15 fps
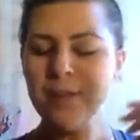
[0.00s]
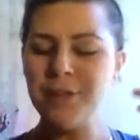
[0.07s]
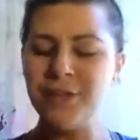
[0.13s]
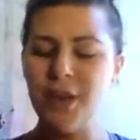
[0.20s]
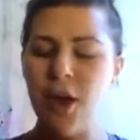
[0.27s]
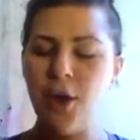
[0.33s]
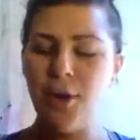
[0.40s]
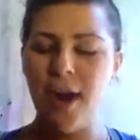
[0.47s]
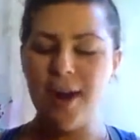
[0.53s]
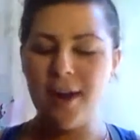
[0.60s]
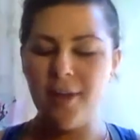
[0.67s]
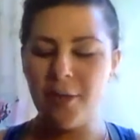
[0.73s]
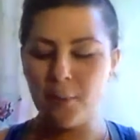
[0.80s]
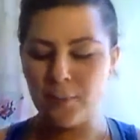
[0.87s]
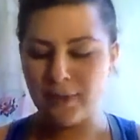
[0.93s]
So
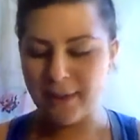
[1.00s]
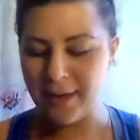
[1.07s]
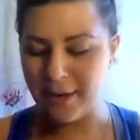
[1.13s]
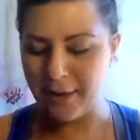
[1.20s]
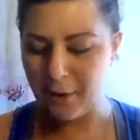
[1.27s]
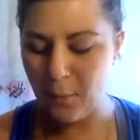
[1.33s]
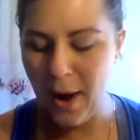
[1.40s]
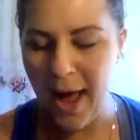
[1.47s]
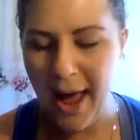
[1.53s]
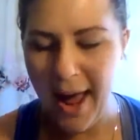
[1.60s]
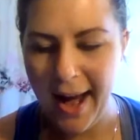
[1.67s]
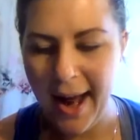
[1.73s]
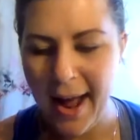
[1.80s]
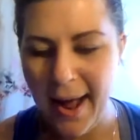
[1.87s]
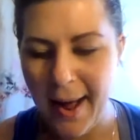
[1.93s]
another really good way